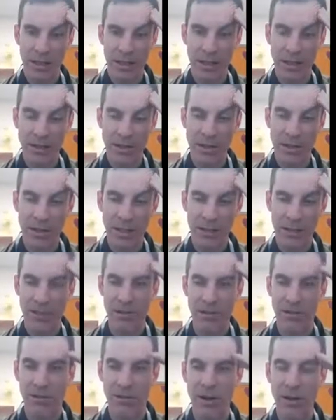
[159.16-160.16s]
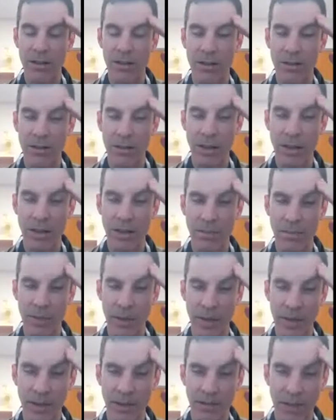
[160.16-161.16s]
Then you start to crawl and you get a
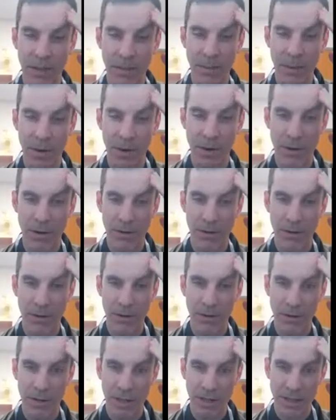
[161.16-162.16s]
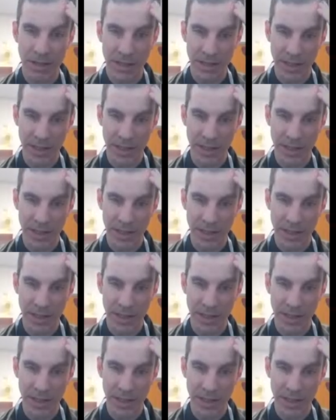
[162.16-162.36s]
bit of lumbar lordosis.